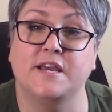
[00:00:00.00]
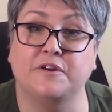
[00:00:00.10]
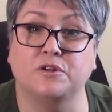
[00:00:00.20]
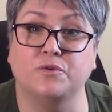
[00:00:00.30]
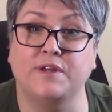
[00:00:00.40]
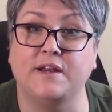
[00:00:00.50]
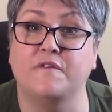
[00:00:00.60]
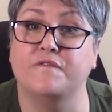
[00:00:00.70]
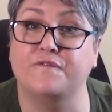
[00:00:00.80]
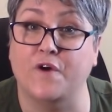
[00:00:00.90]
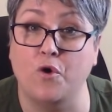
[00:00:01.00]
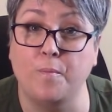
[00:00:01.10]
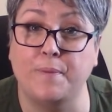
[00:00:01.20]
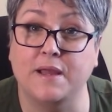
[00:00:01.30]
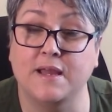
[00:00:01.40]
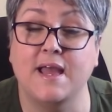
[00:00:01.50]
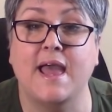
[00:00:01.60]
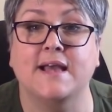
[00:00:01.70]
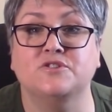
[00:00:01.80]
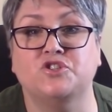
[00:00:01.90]
including FOAP
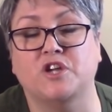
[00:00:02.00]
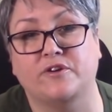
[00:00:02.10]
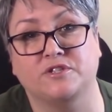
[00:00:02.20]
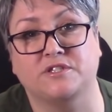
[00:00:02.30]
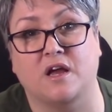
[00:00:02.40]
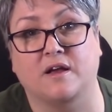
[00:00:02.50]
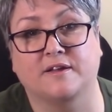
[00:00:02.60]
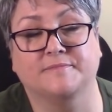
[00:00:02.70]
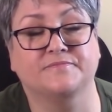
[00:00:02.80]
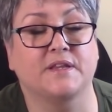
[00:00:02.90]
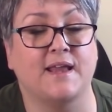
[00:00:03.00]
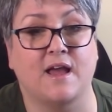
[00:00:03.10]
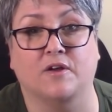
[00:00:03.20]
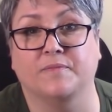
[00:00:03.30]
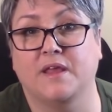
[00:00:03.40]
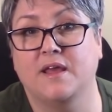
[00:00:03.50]
and Shutterstock? Now,